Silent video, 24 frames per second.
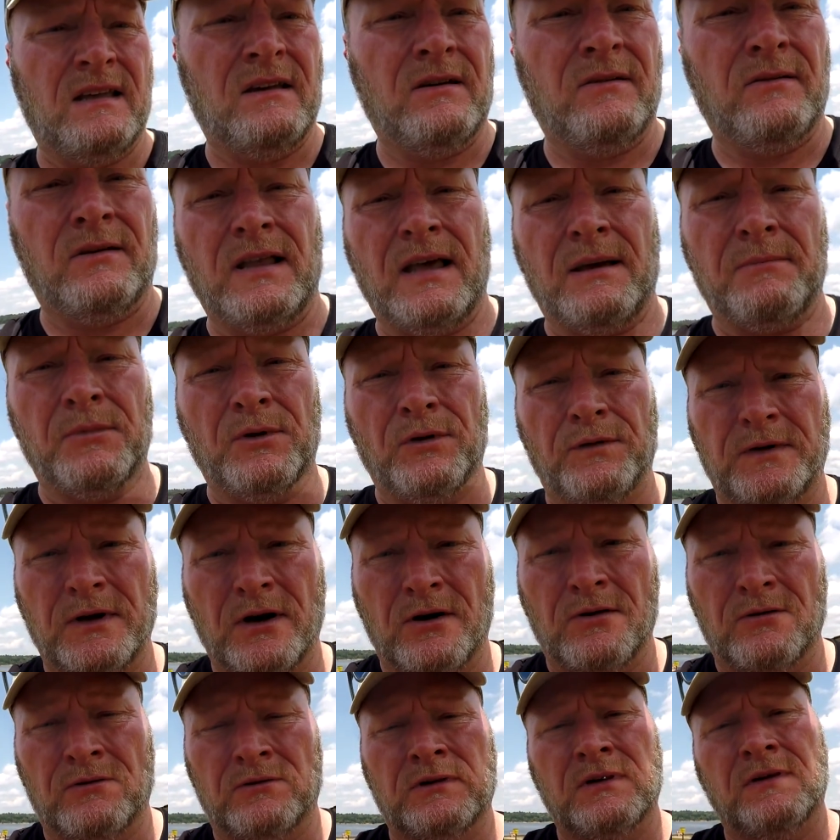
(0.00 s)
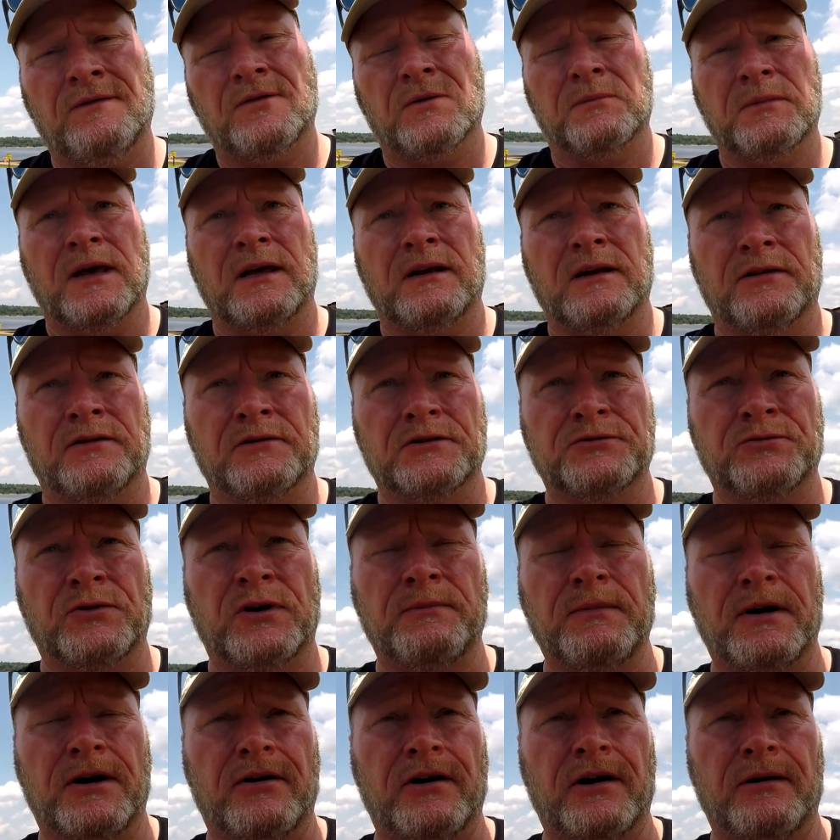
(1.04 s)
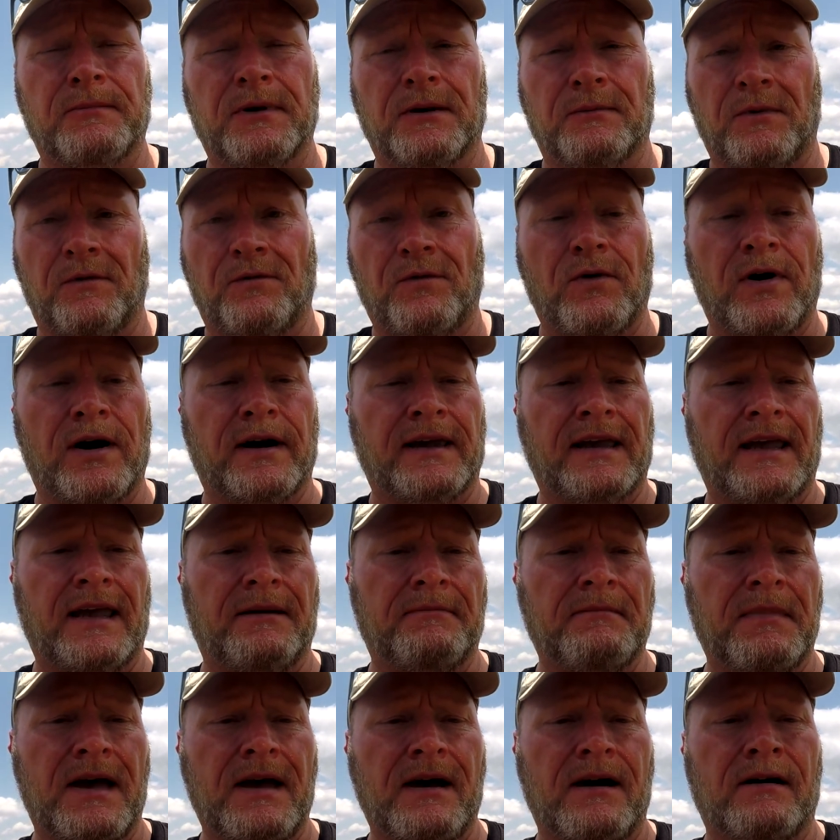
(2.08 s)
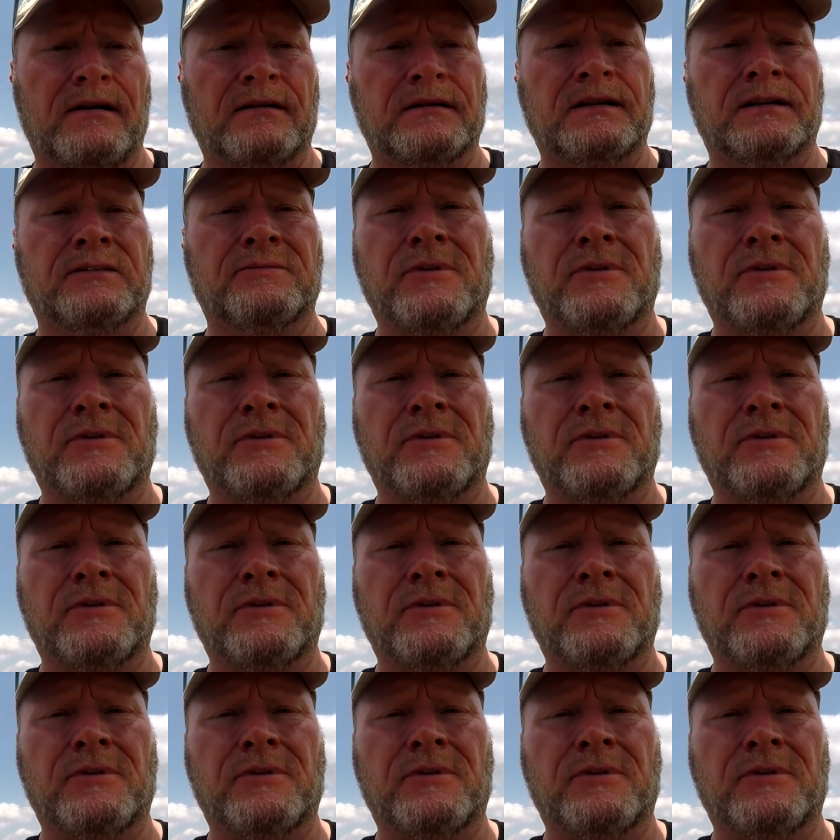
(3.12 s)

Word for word: Well, I moved on from that other swim area, but before I came out,